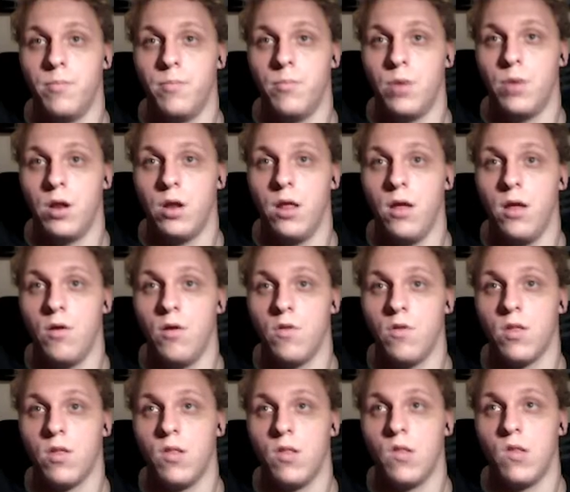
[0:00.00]
But here, as
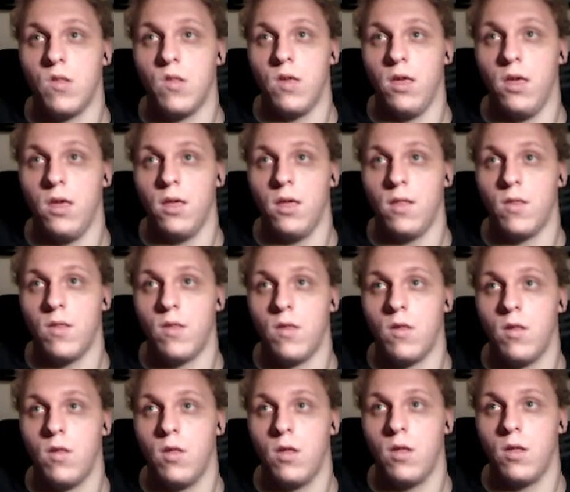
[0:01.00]
you can see, it
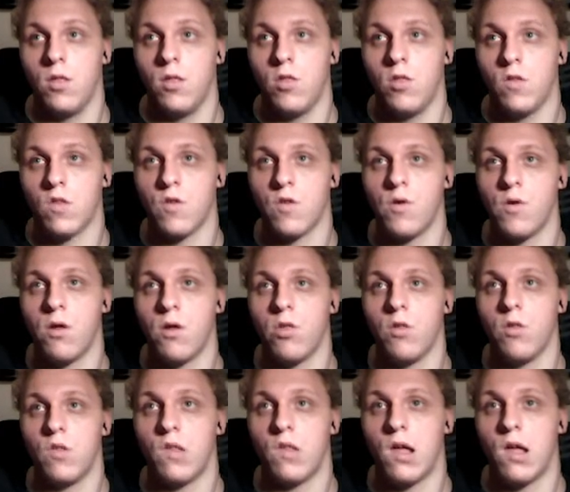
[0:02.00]
just
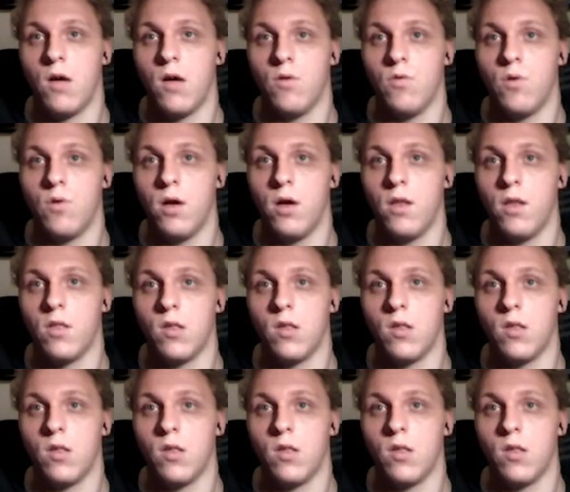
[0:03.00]
crashes outright